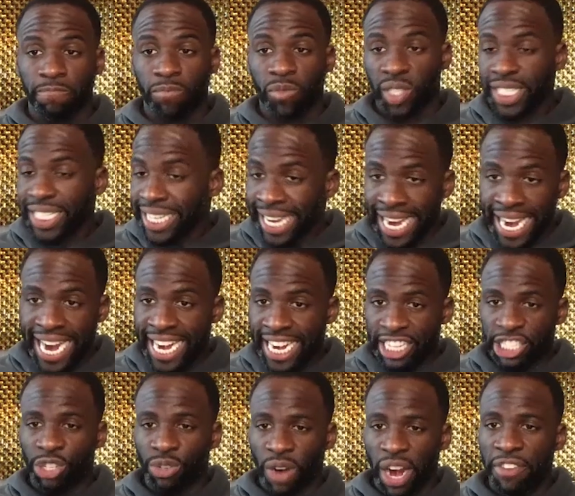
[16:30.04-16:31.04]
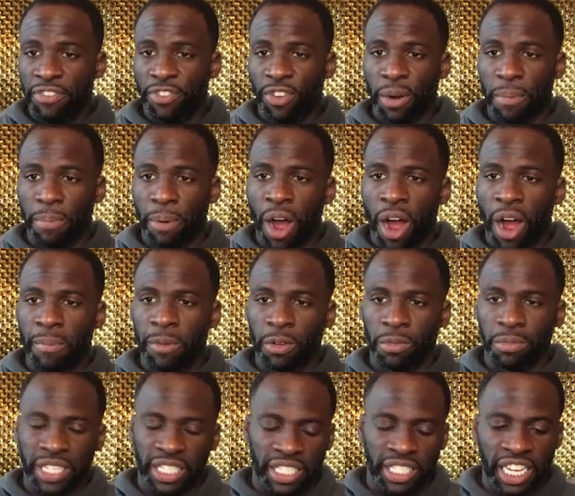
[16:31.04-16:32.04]
And it's great for the ball movement.
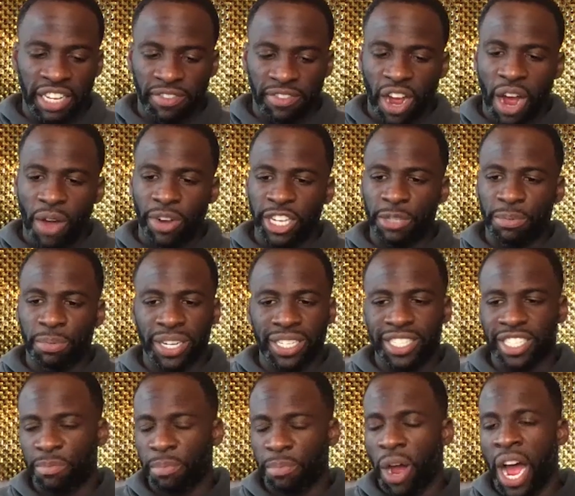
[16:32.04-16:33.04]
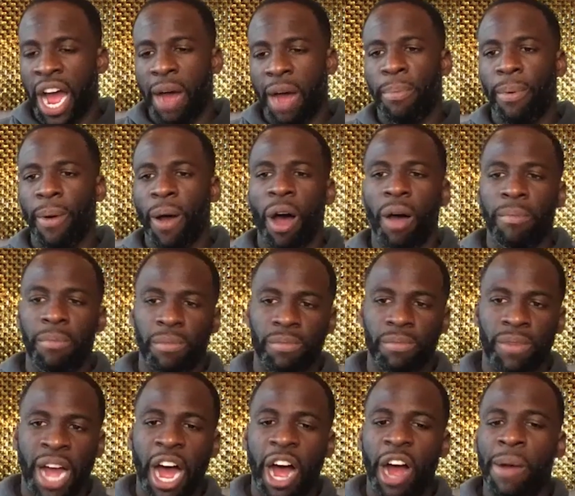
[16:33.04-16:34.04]
Steve always preaches about
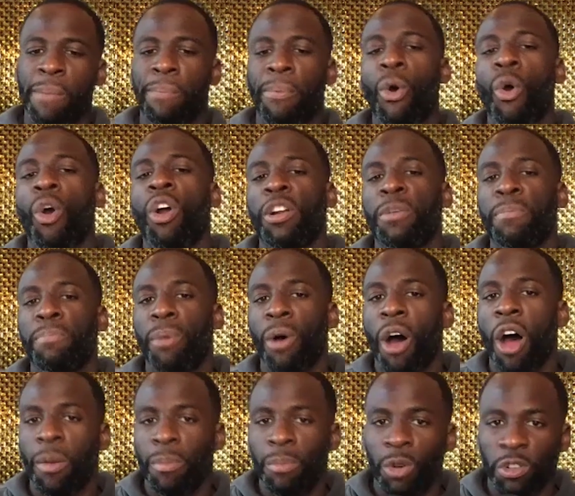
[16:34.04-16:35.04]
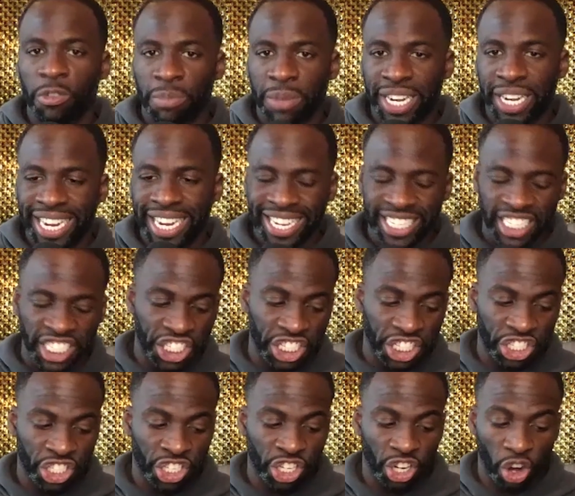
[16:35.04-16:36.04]
how important ball movement is
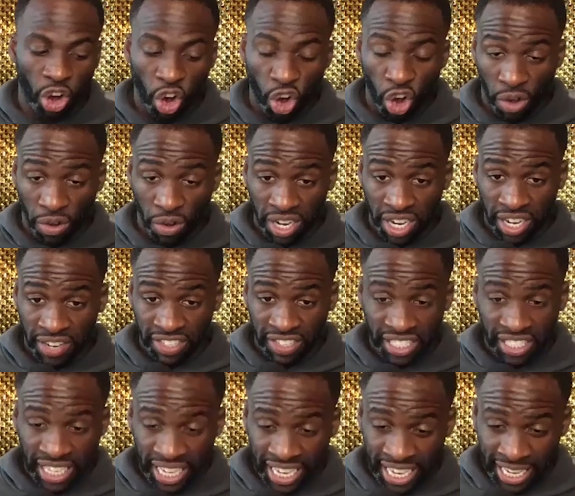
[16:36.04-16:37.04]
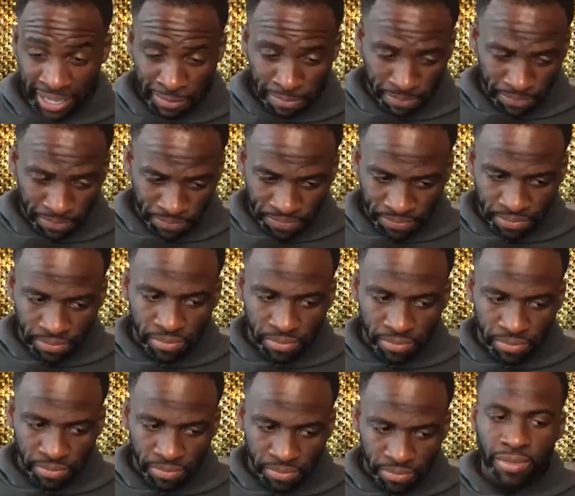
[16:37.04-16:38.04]
just to the aura of the team,
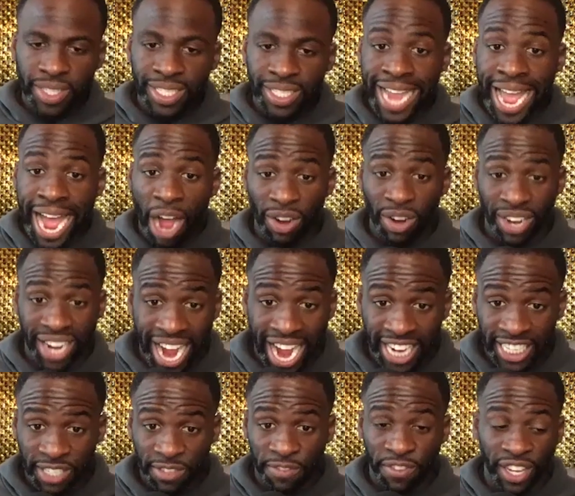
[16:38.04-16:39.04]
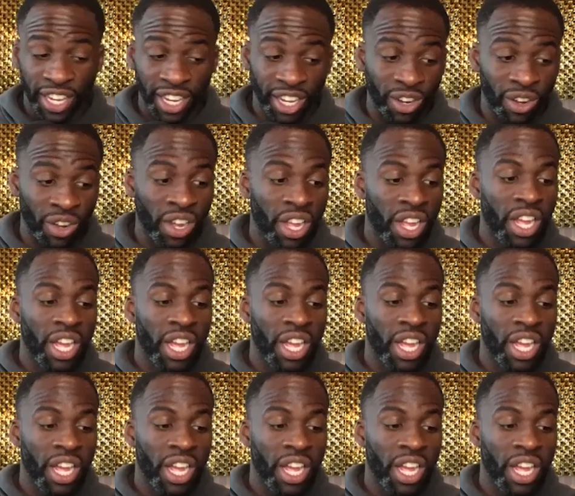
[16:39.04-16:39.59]
how guys feel,